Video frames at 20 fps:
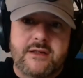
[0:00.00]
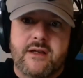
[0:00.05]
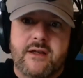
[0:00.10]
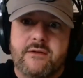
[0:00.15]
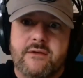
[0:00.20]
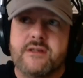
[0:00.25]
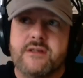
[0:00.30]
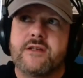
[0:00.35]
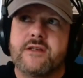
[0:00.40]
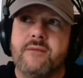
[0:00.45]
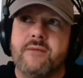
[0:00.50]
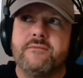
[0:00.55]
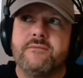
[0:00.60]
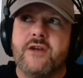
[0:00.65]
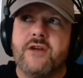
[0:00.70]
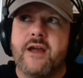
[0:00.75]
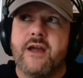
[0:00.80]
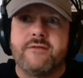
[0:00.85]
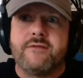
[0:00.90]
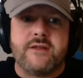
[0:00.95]
There were some
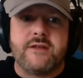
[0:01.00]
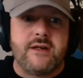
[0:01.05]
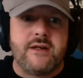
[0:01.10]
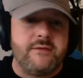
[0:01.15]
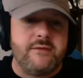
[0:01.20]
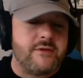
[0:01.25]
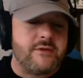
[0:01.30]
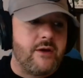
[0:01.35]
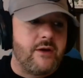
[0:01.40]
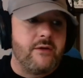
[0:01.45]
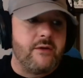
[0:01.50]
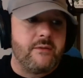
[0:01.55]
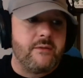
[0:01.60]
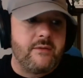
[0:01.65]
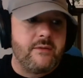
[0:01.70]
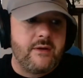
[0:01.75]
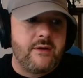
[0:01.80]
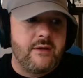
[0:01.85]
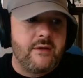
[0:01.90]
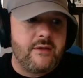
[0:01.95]
drafts that he was
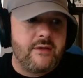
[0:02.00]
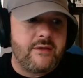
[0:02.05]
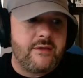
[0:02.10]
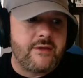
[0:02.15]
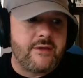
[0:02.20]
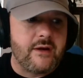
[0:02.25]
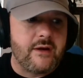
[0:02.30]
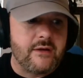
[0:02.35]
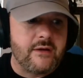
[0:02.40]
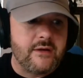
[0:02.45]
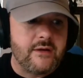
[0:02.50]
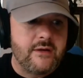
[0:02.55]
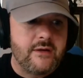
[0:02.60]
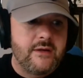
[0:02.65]
going third.